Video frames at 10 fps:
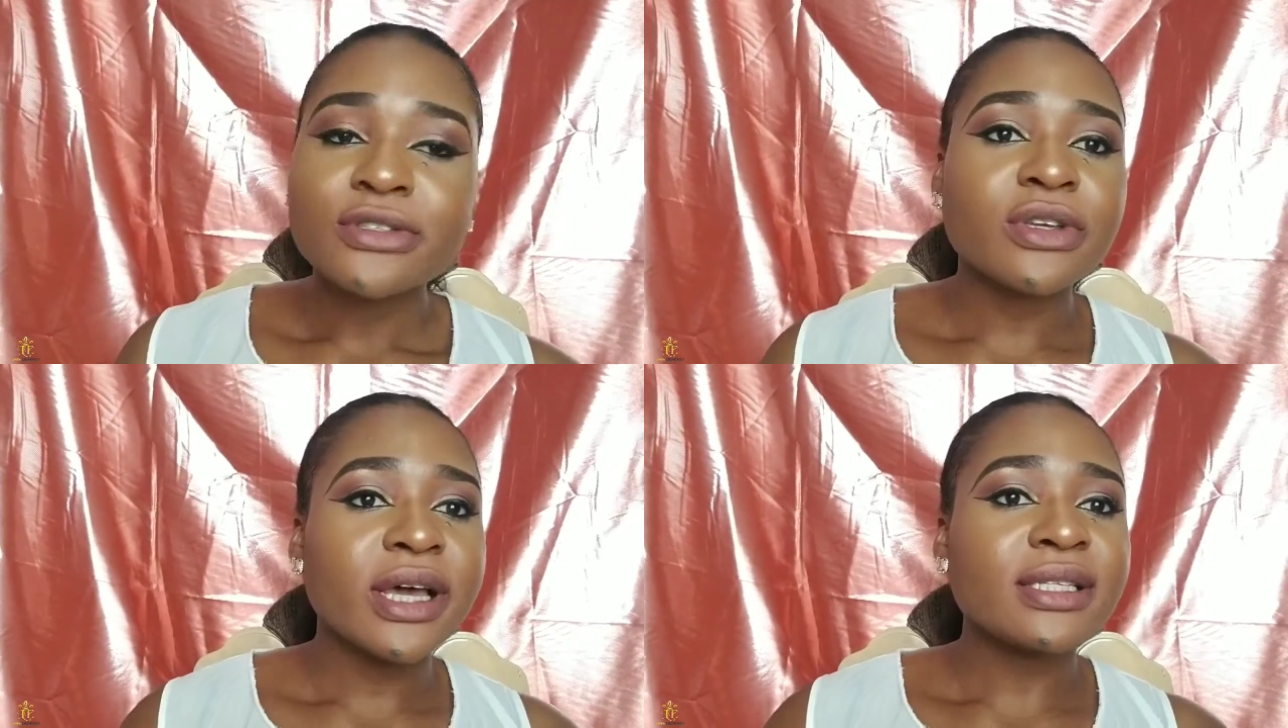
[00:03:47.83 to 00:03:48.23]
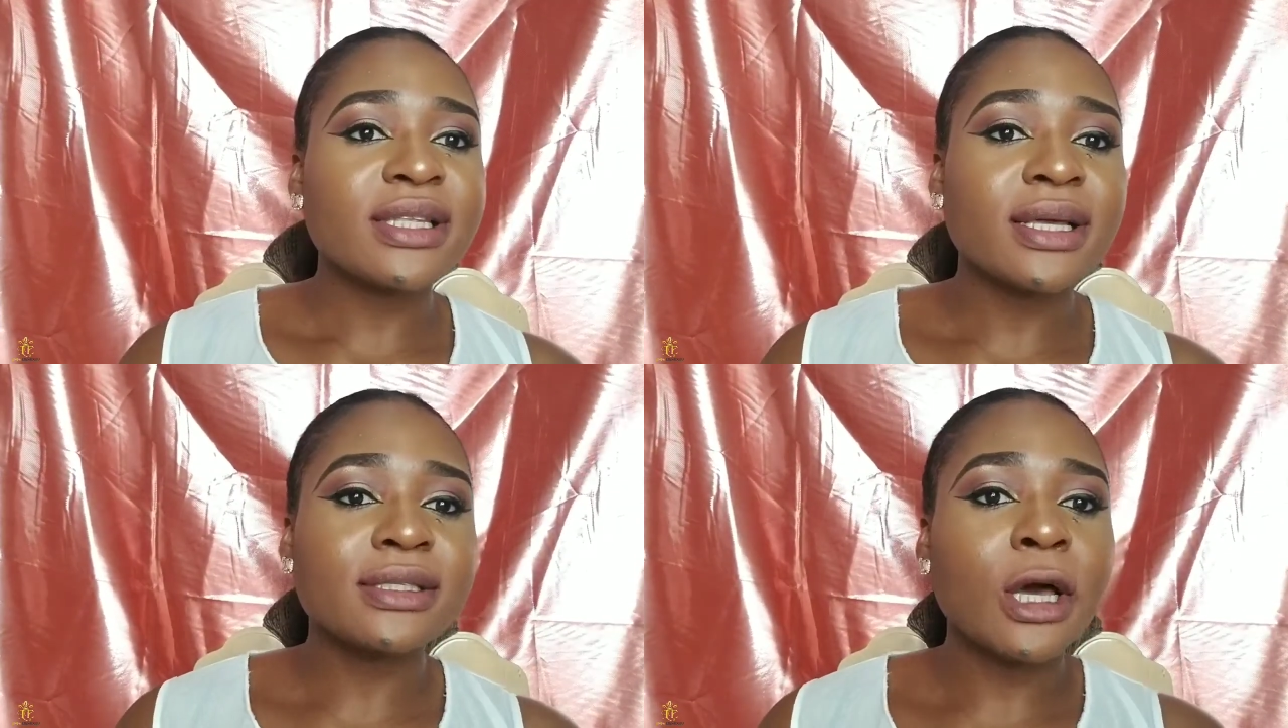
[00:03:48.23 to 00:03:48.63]
So guys,
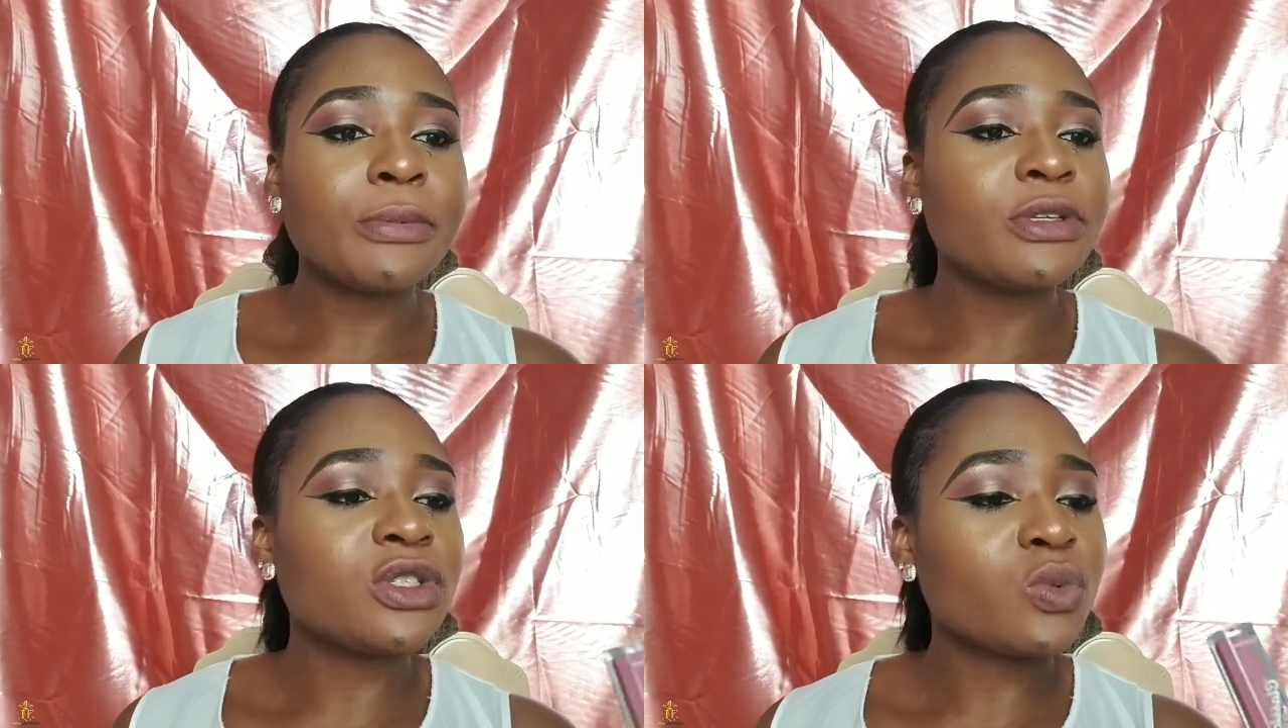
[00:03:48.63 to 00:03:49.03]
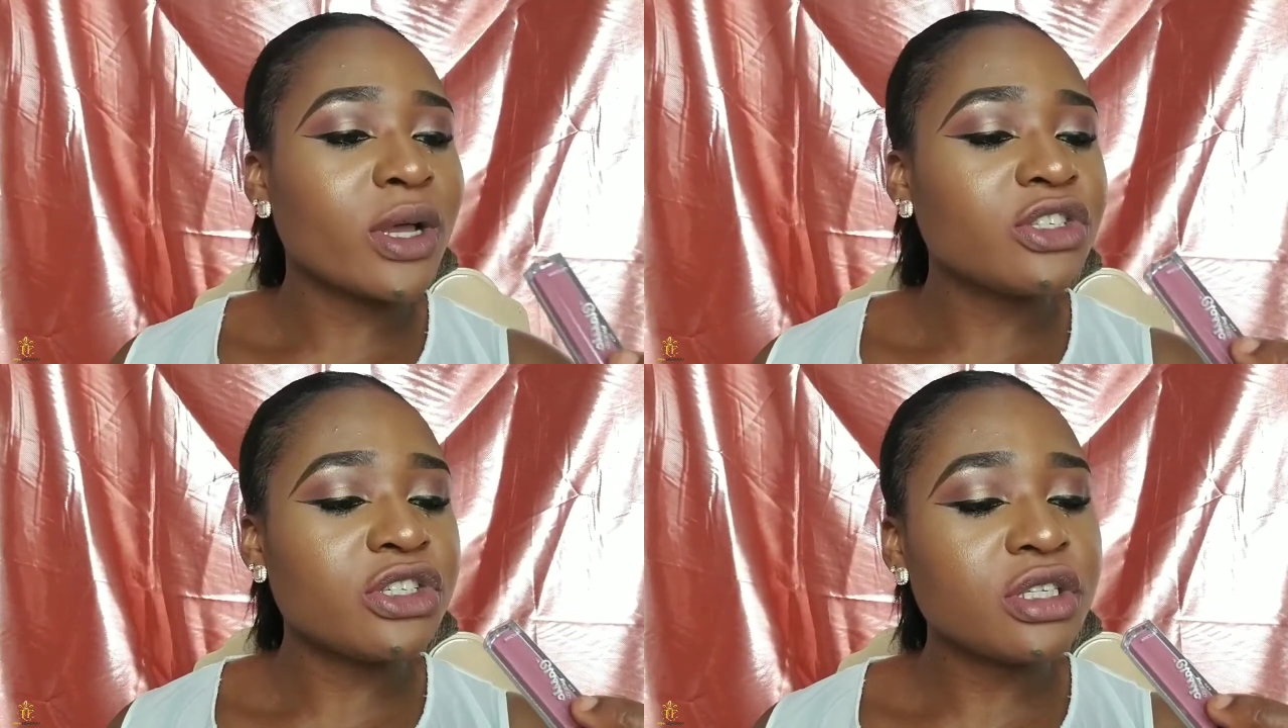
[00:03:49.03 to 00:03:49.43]
next I'll be
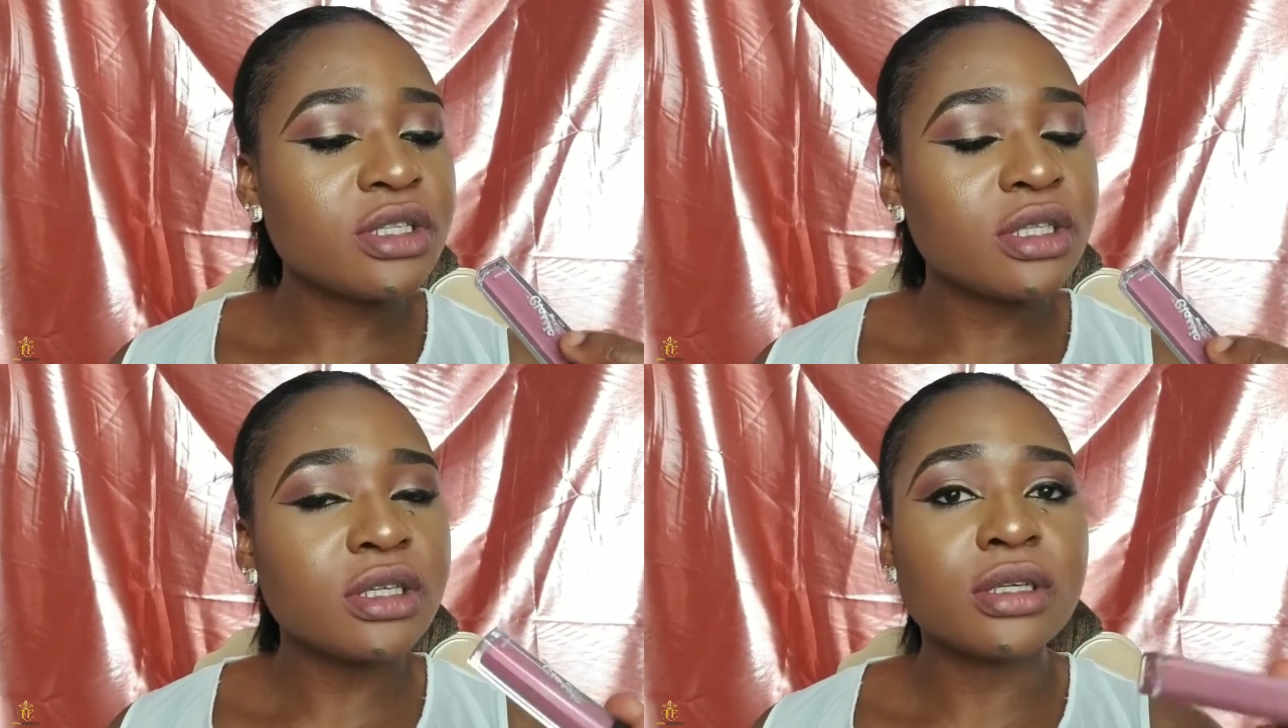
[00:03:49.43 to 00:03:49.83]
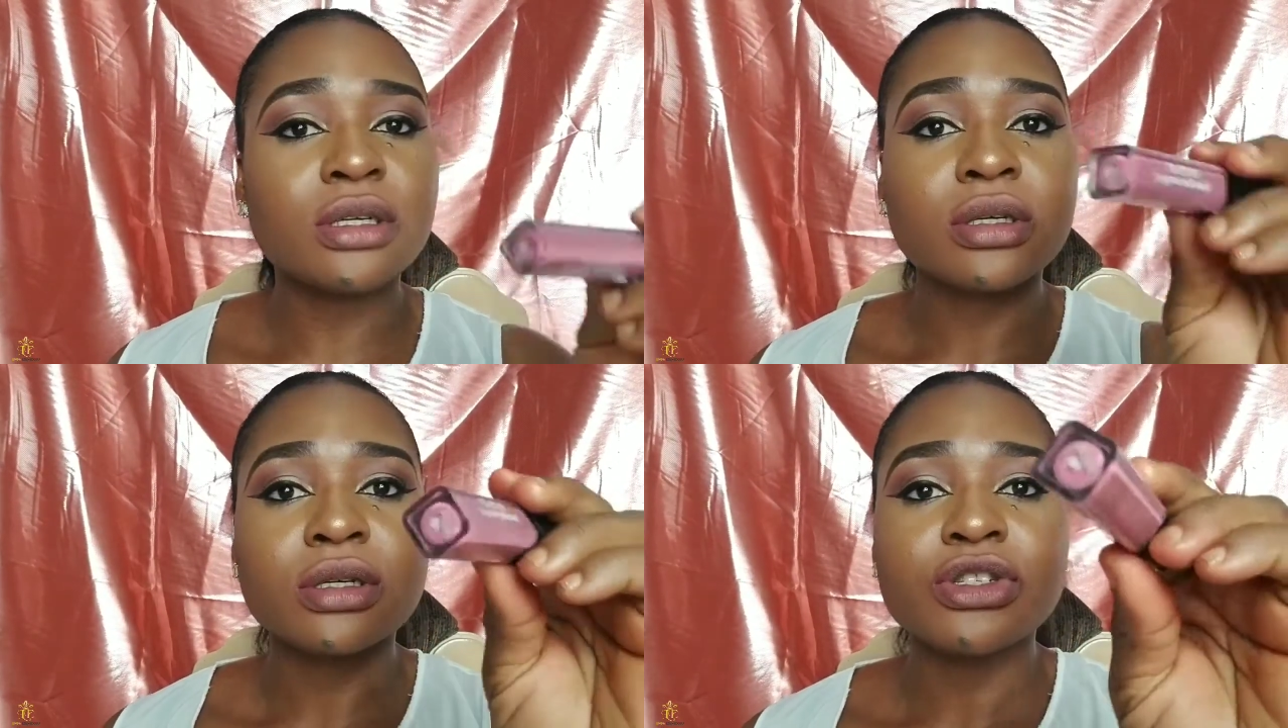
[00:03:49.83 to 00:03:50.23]
swatching the